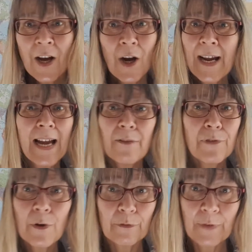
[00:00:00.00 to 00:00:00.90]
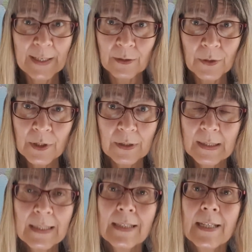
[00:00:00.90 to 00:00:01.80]
"I have not failed
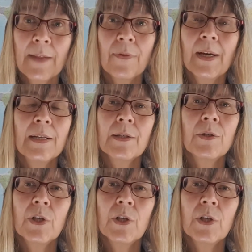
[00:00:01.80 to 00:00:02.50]
10,000